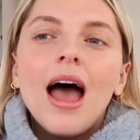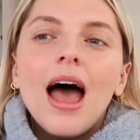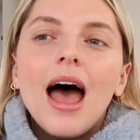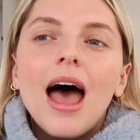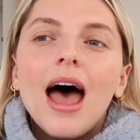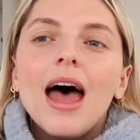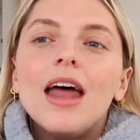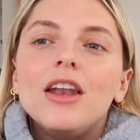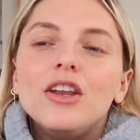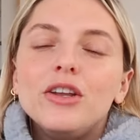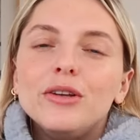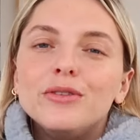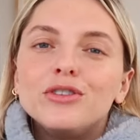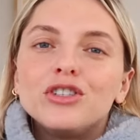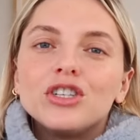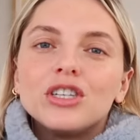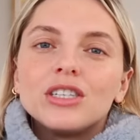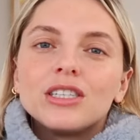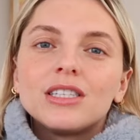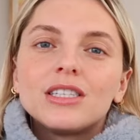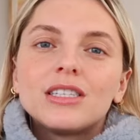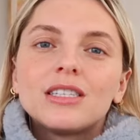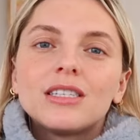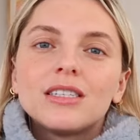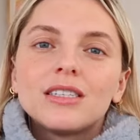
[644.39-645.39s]
and you
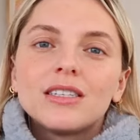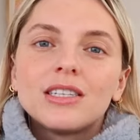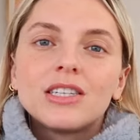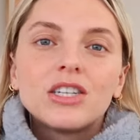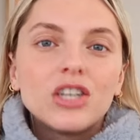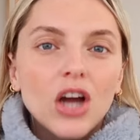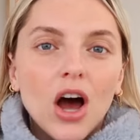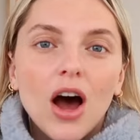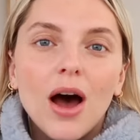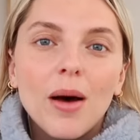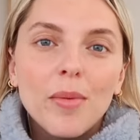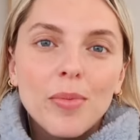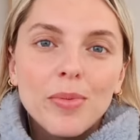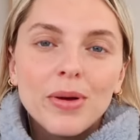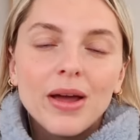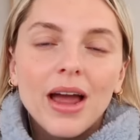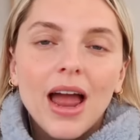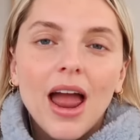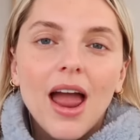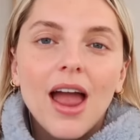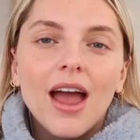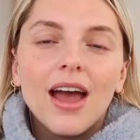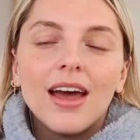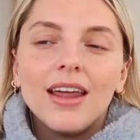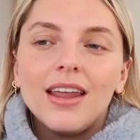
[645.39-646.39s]
just stop
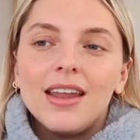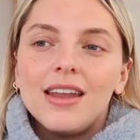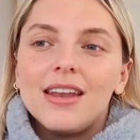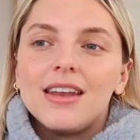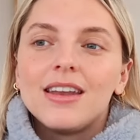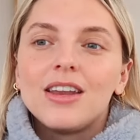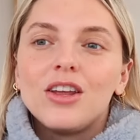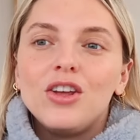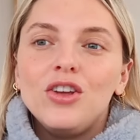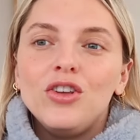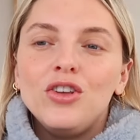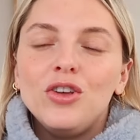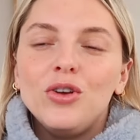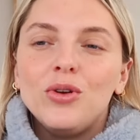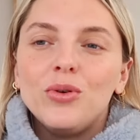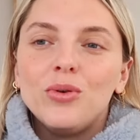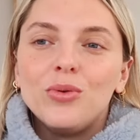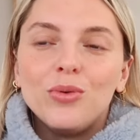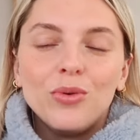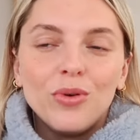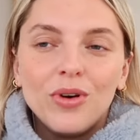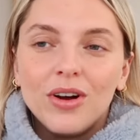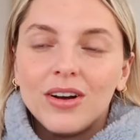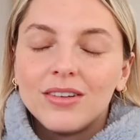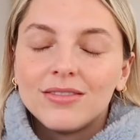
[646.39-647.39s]
and
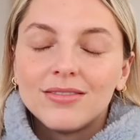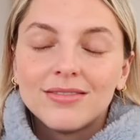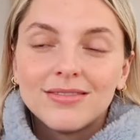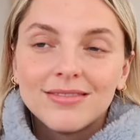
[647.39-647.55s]
you